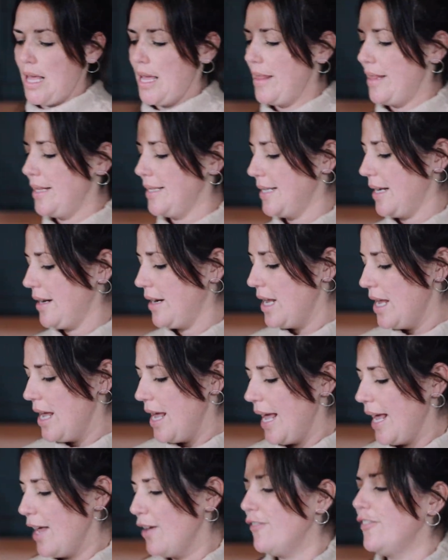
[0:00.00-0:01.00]
lay this down.
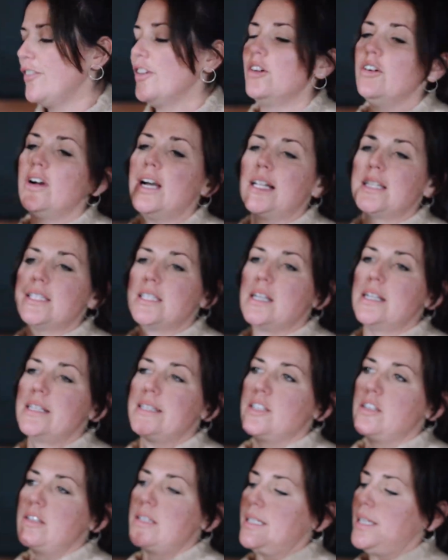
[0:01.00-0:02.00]
If your hand tie
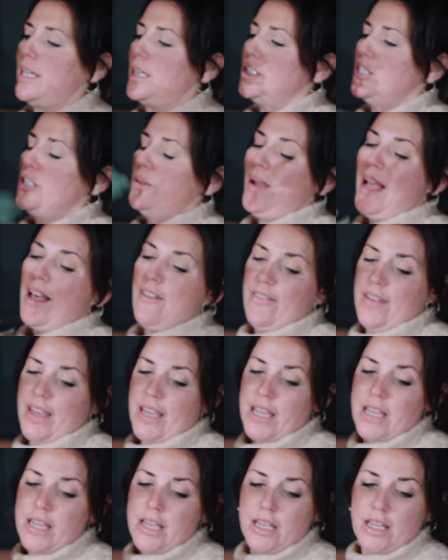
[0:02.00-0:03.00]
starts to get too
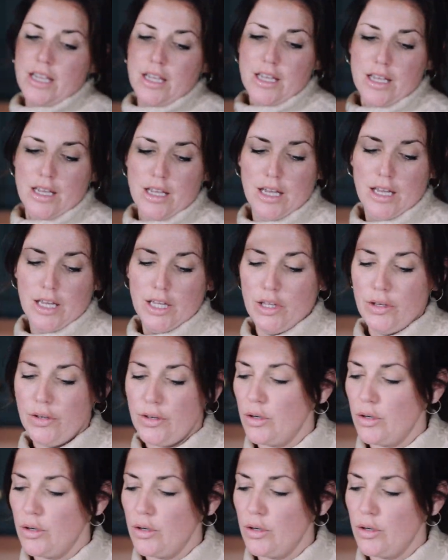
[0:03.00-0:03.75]
heavy, you